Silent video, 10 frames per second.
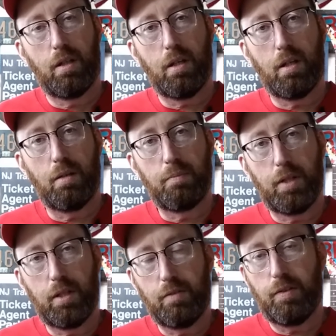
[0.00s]

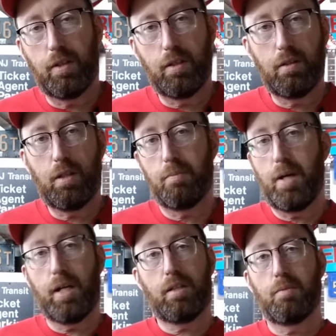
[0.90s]
And he finally got
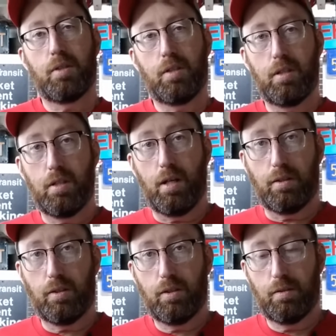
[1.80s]
back to me and said
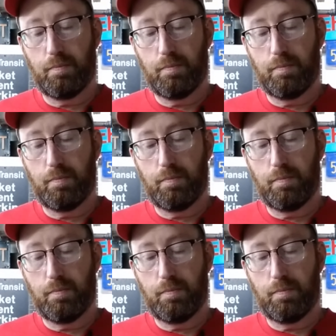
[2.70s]
yes.